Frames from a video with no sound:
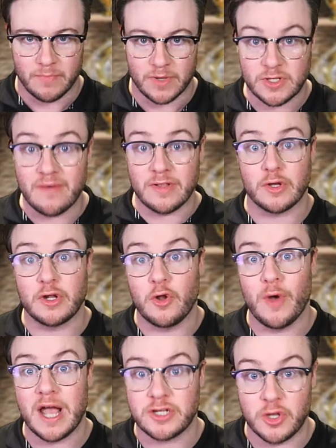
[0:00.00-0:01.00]
Let's go have a look at
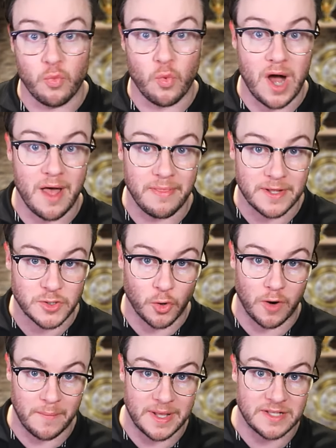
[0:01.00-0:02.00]
who actually won the
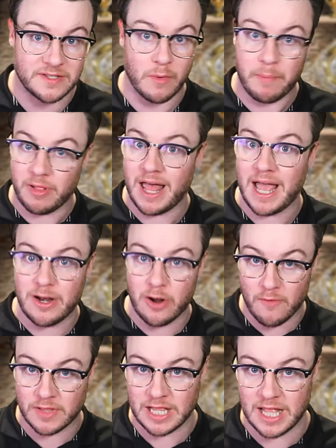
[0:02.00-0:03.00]
tournaments that were played
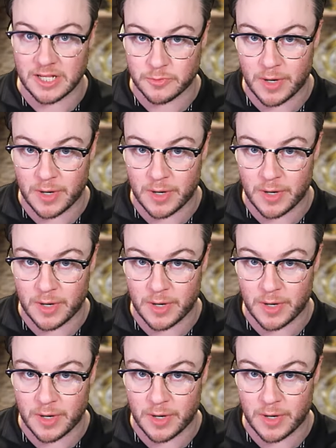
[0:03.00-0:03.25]
over the last